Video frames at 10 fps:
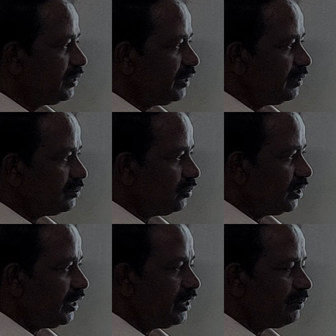t.
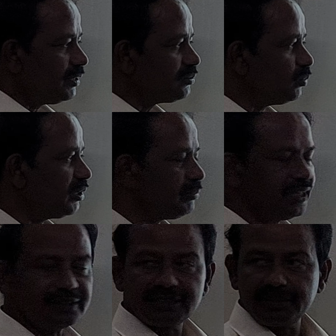So a equals 1
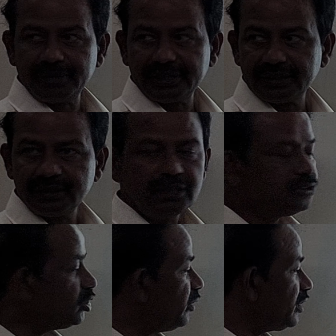minus t by t.
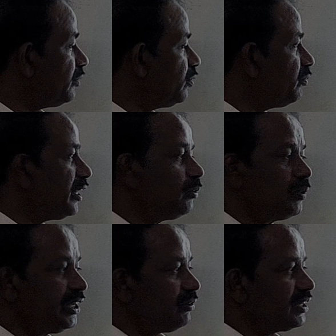So wherever you
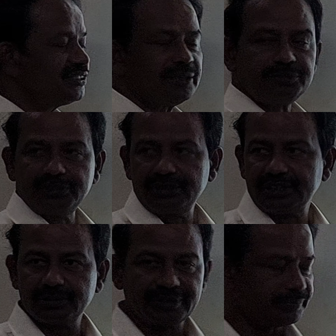find y, you can
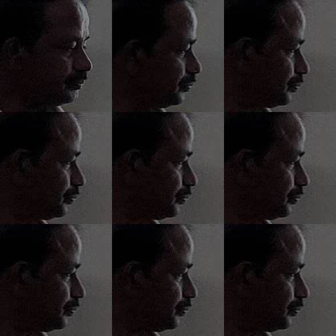substitute this one.